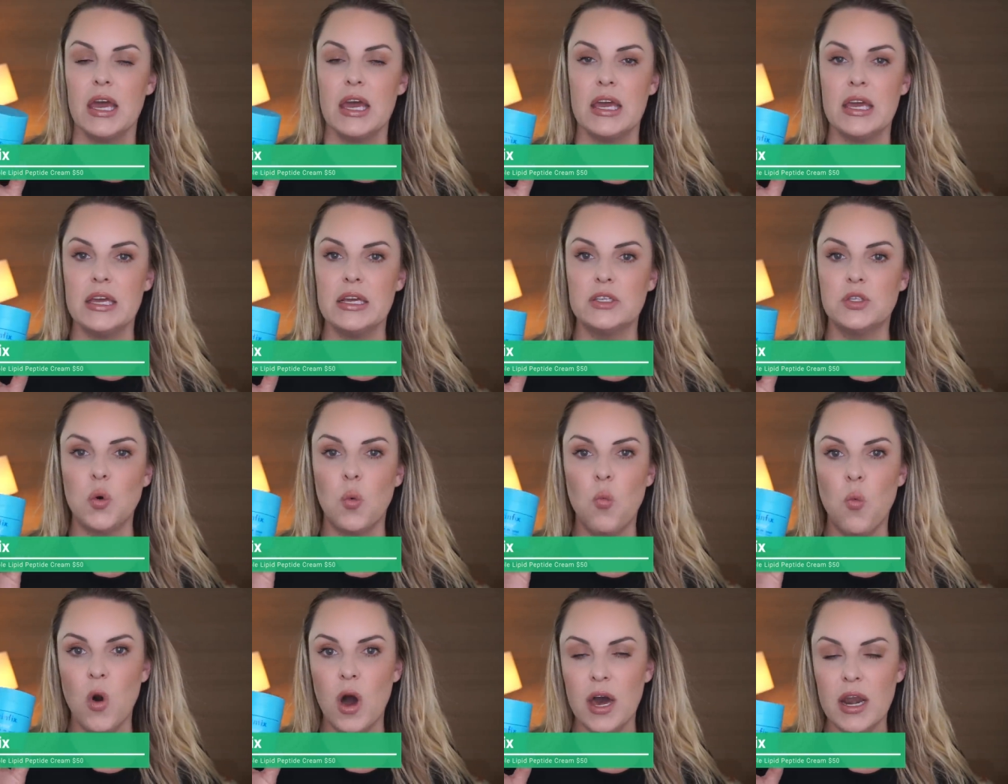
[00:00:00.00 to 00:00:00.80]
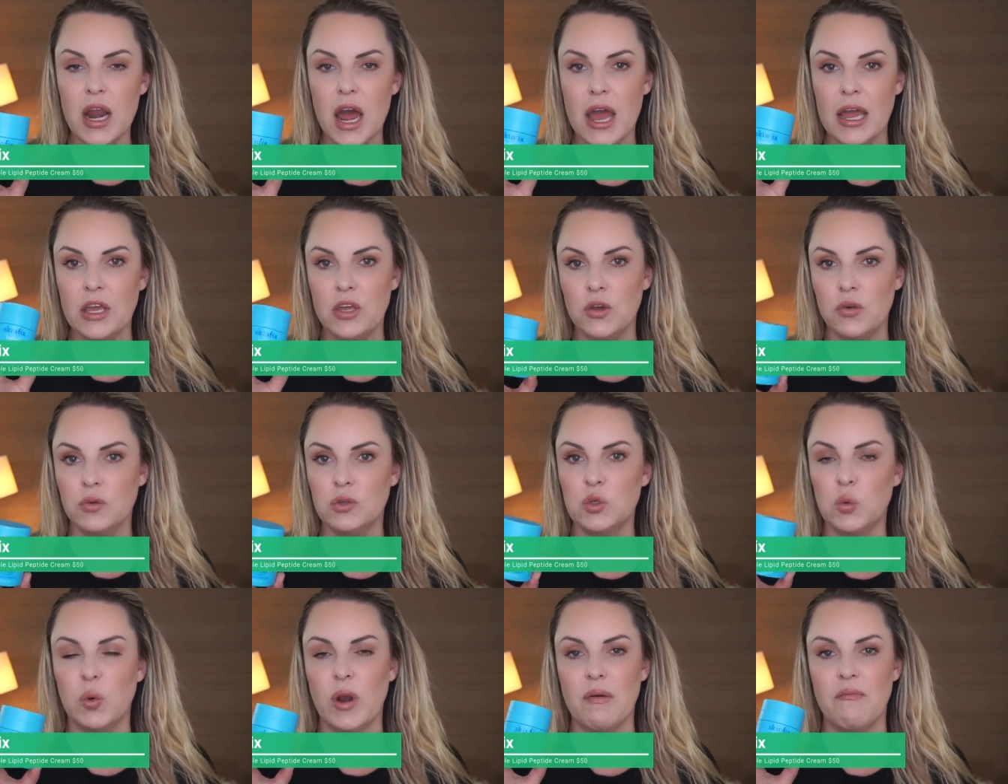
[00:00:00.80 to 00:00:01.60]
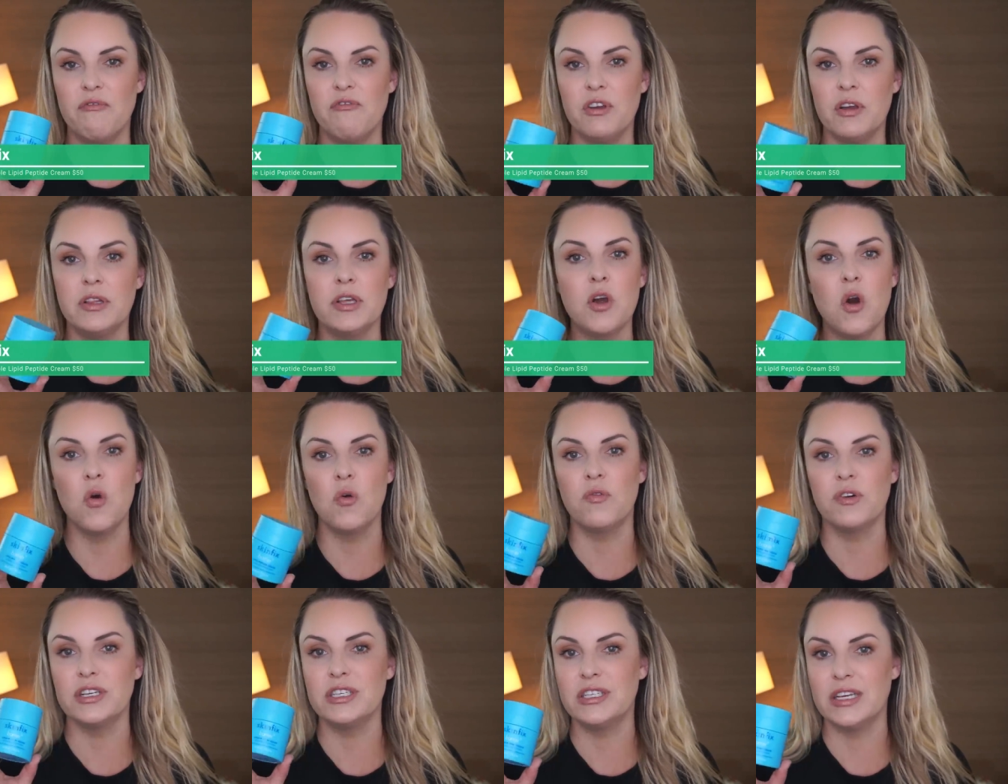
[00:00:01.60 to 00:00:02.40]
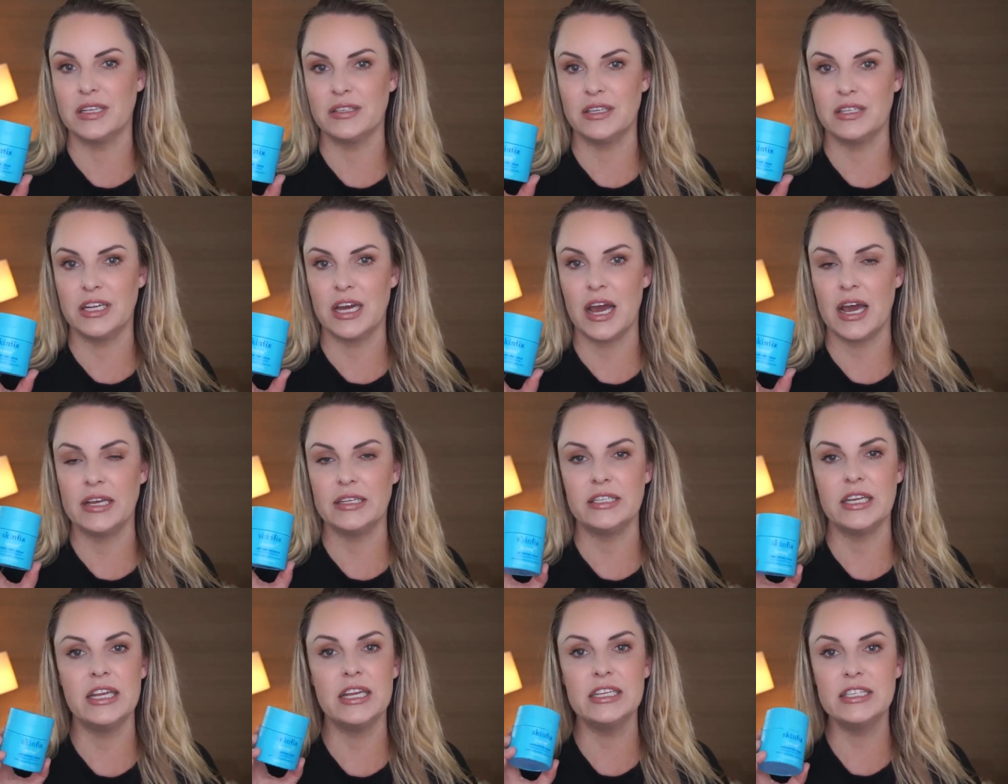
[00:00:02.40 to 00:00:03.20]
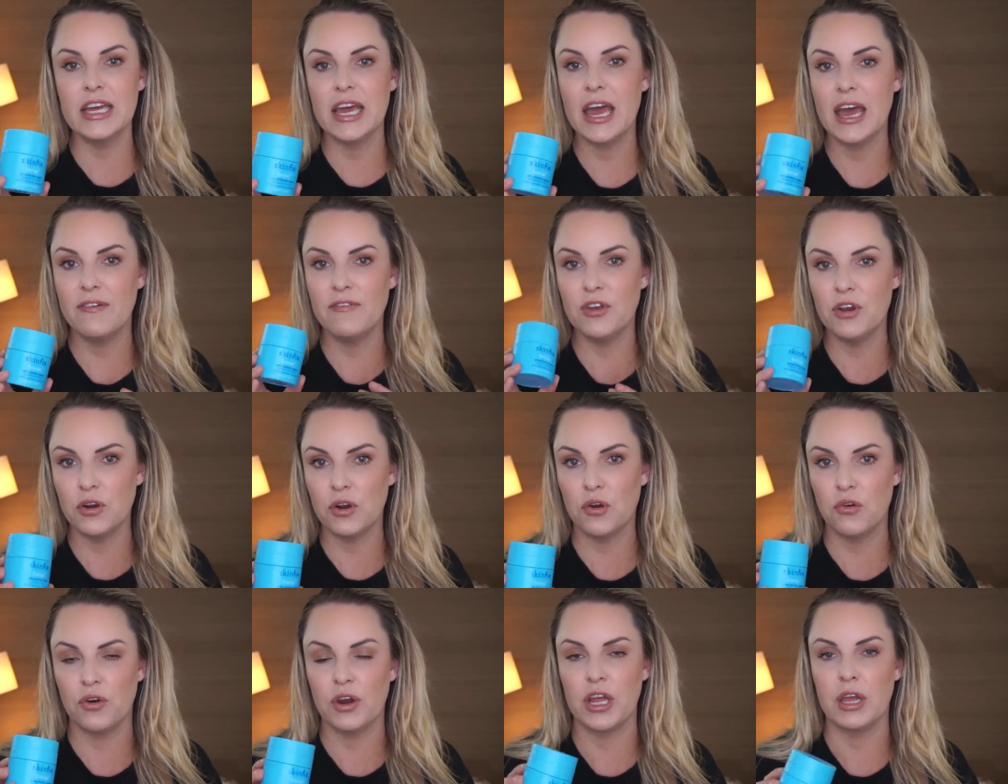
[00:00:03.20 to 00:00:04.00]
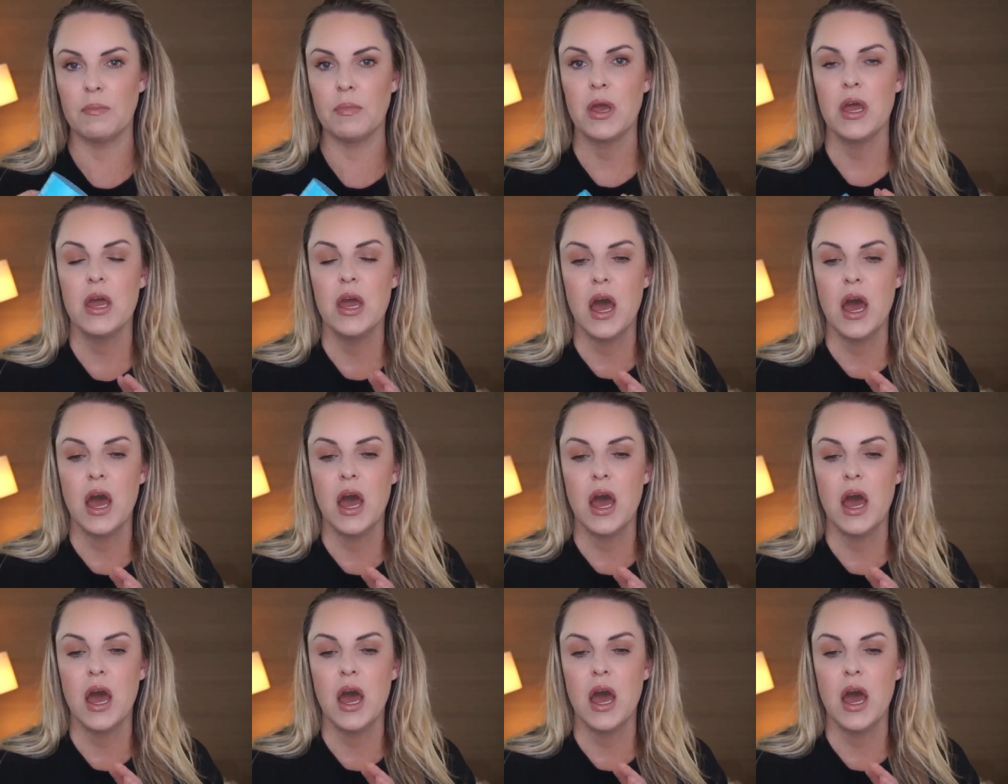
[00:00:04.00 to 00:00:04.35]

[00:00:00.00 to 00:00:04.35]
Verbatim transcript: is one I use when I'm feeling oversensitized. It is a heavier cream,